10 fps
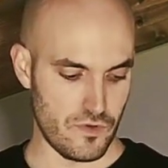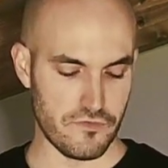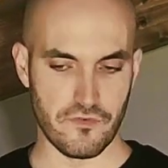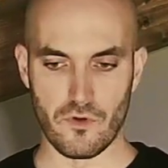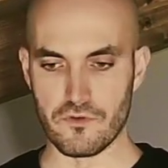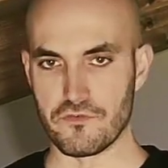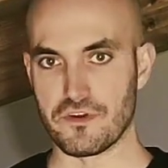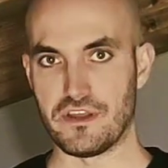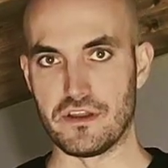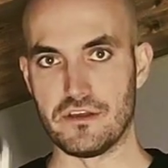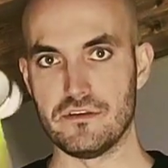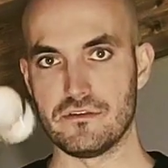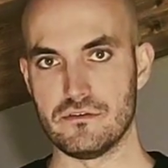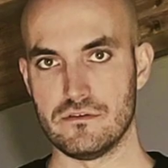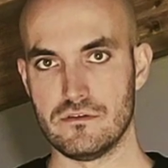fall freely,
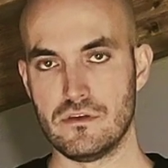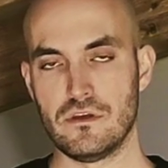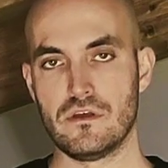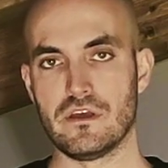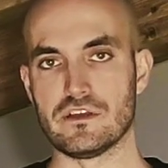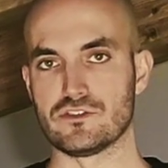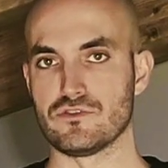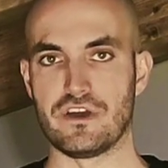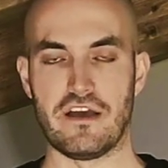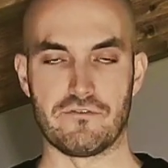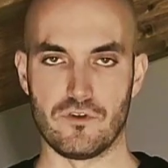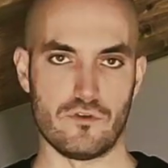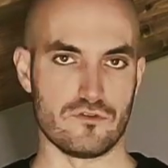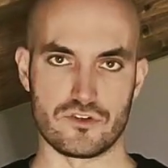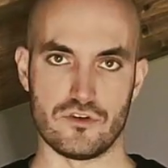and so you have no
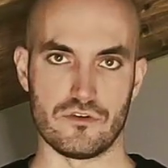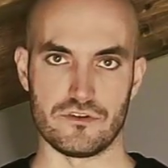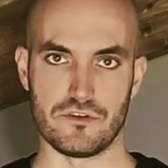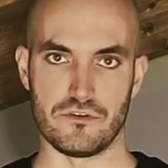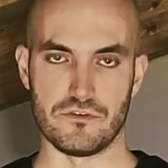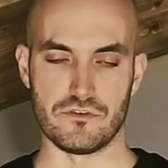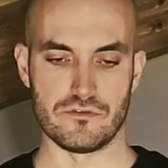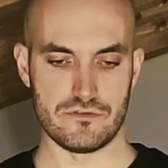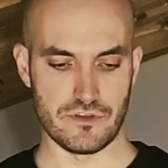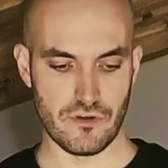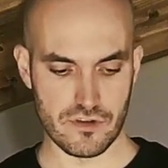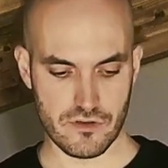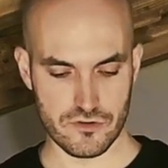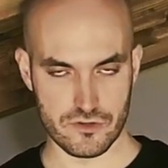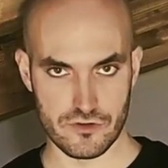control on the yo-yo. The only
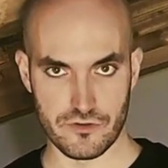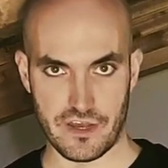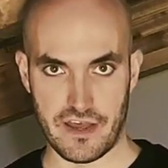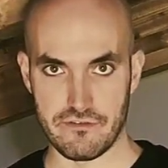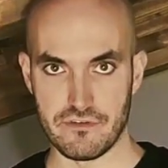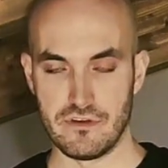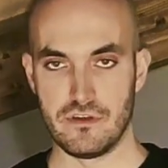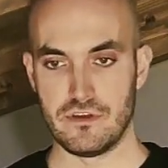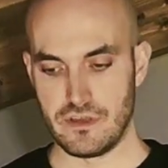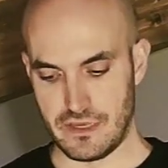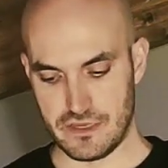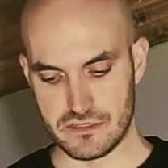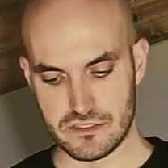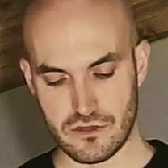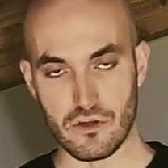control you have
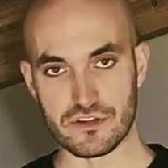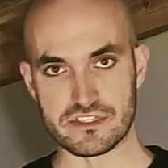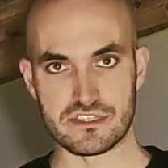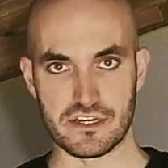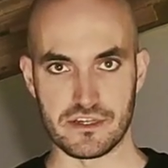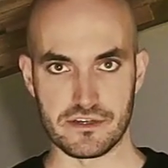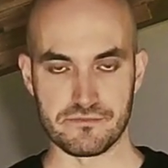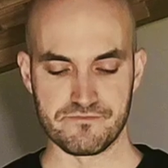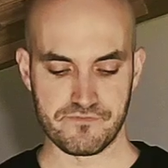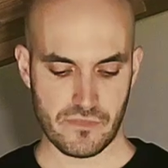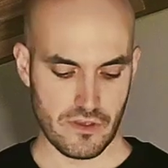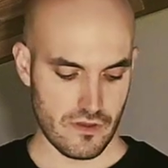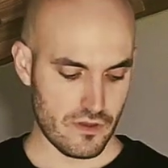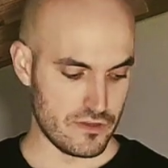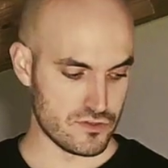is on the string.
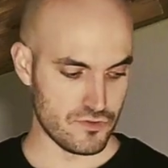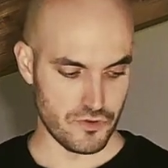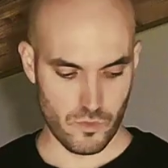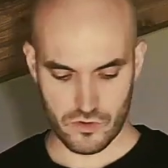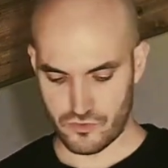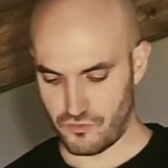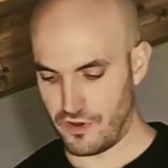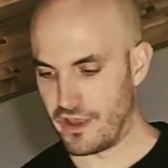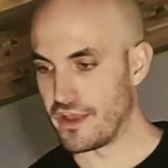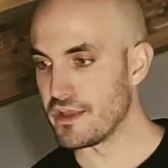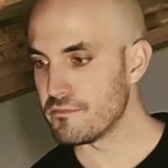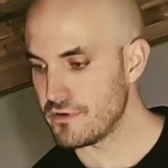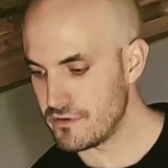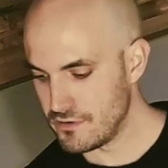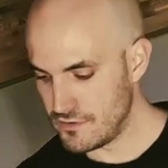And so you want to aim,